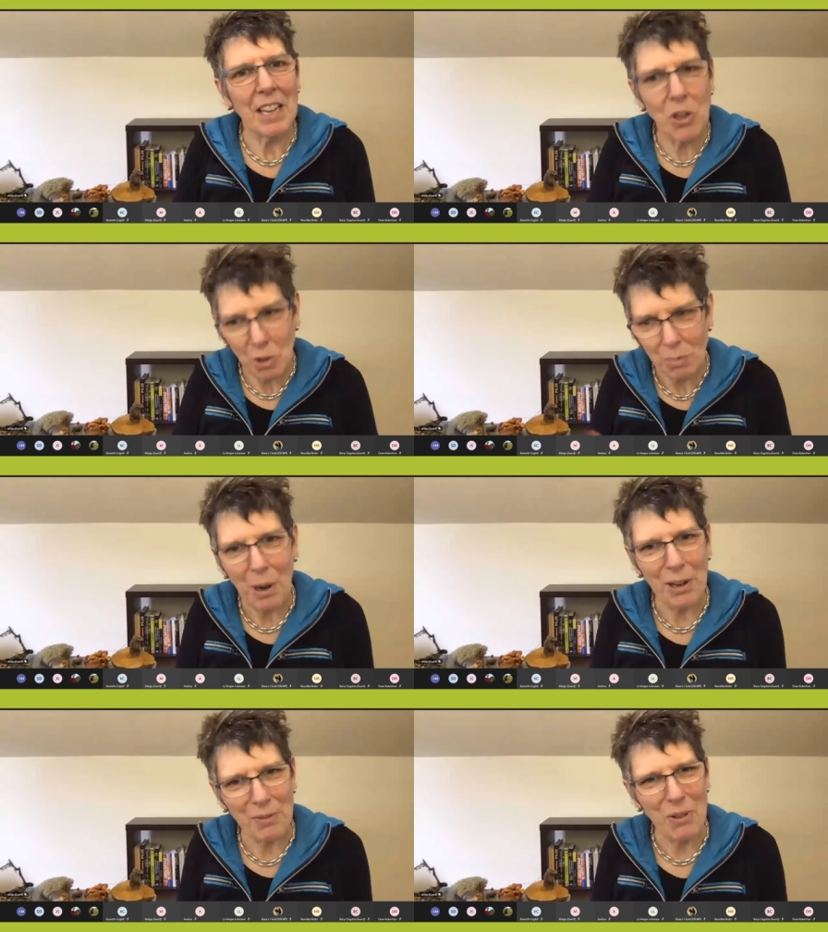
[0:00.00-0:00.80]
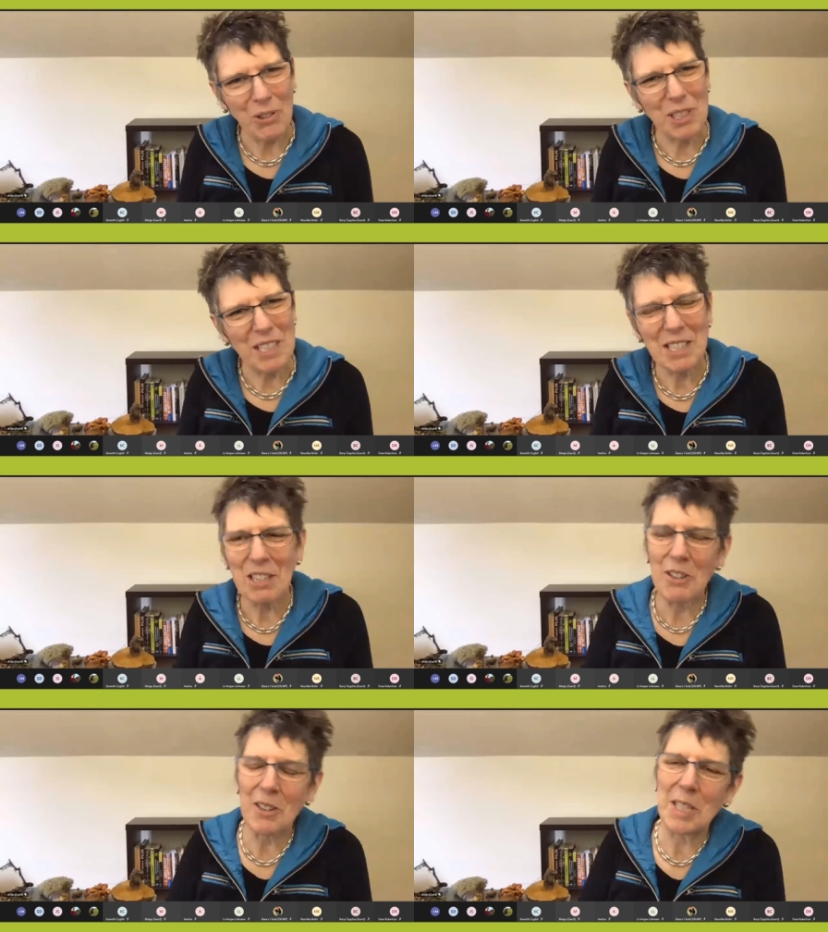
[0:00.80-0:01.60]
in your biodiversity
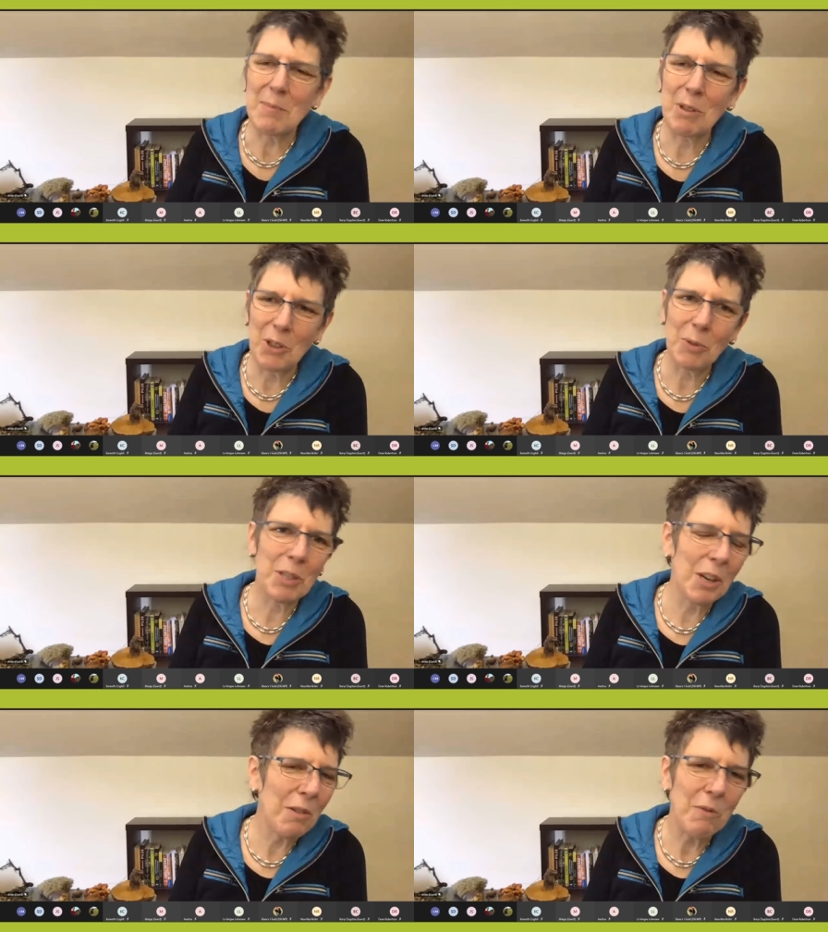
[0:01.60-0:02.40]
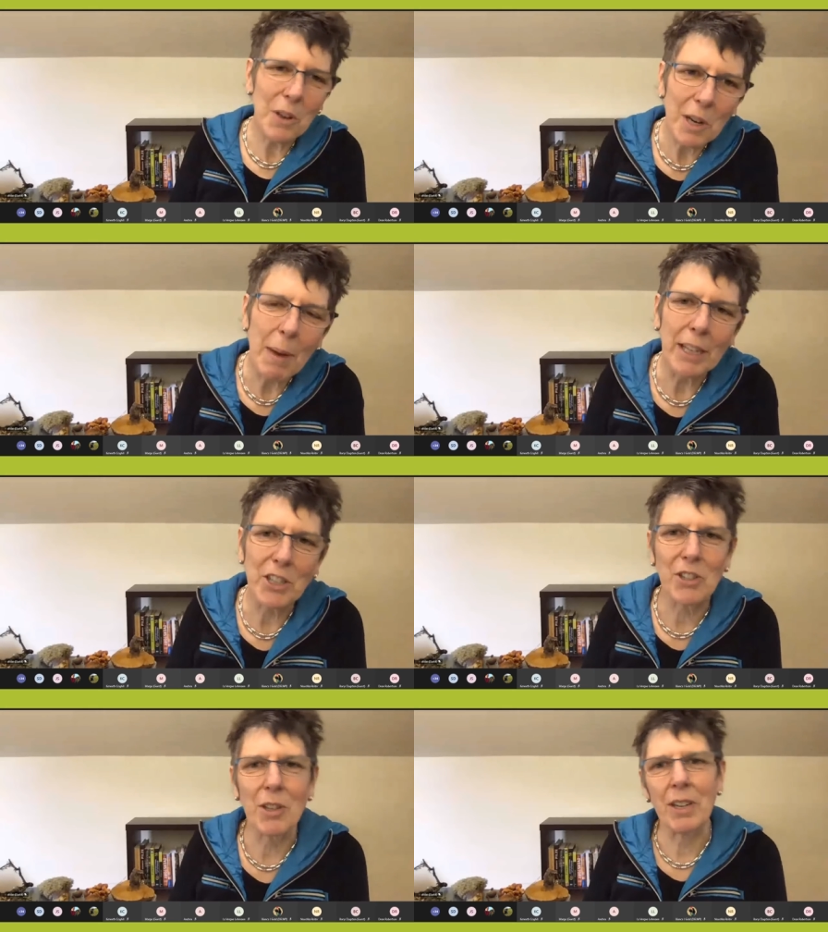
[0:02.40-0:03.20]
series because we know very
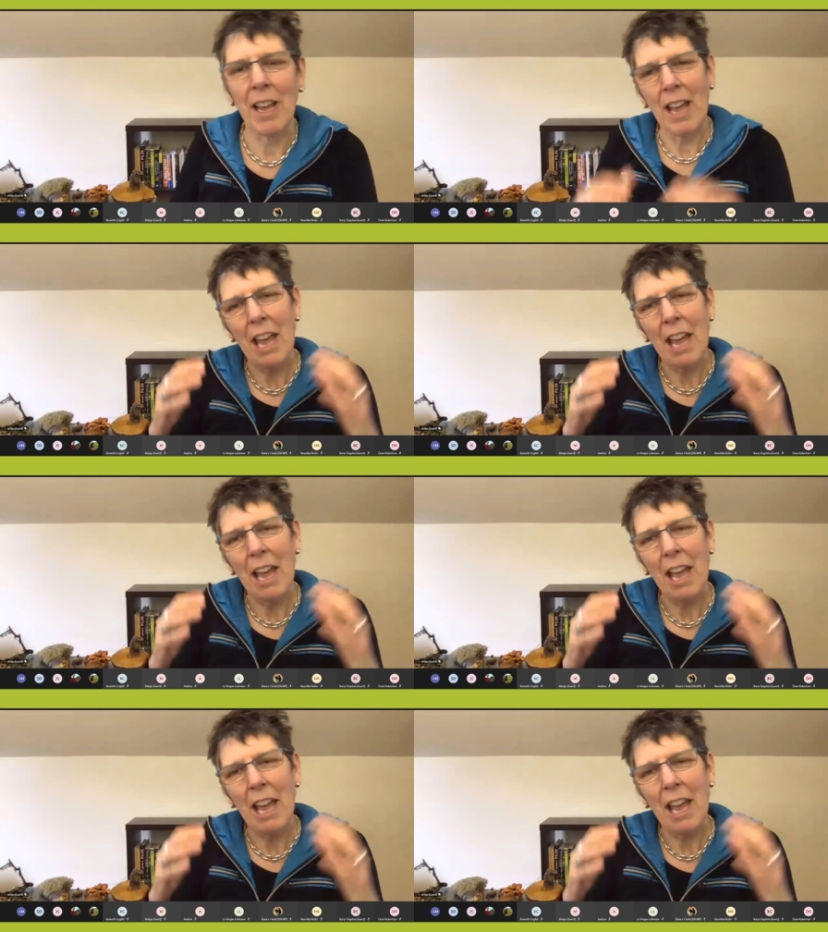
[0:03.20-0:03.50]
much that